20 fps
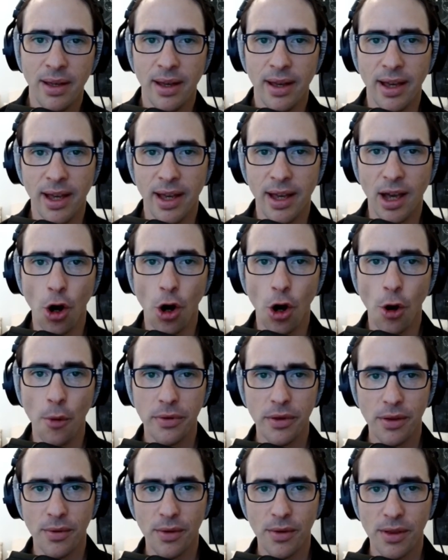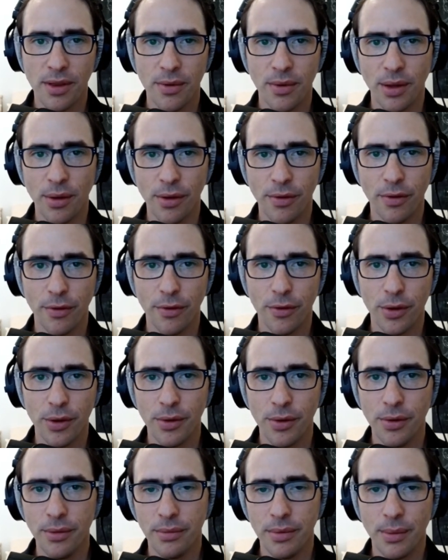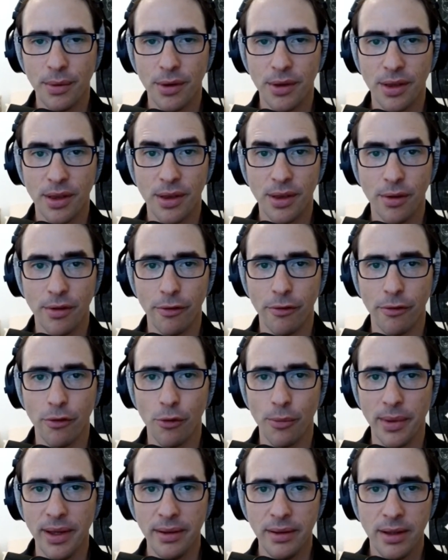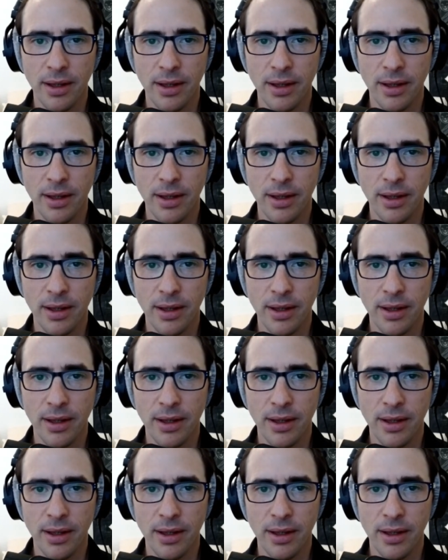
I hope this was really useful for you, because it's useful for me.